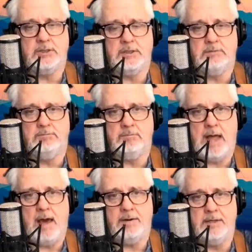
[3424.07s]
and
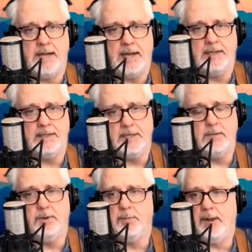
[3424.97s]
how to deal
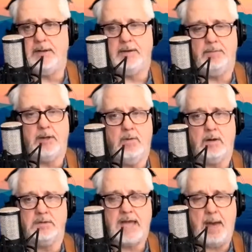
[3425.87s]
with the pandemic when
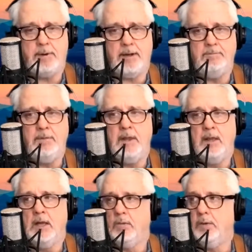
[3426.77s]
it was happening.
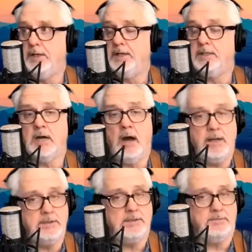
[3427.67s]
We did
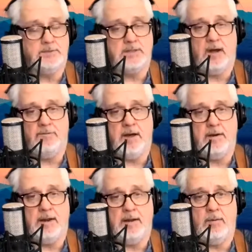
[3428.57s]
tons of stuff
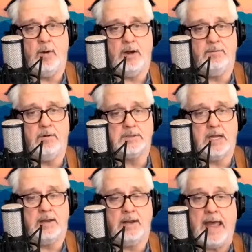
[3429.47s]
on where folks
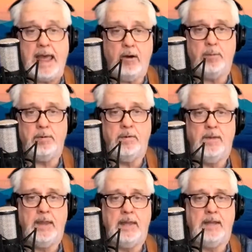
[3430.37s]
can get help
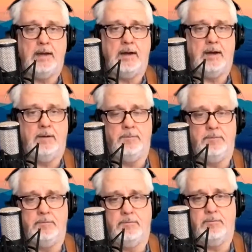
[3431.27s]

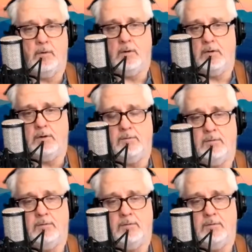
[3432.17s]
for if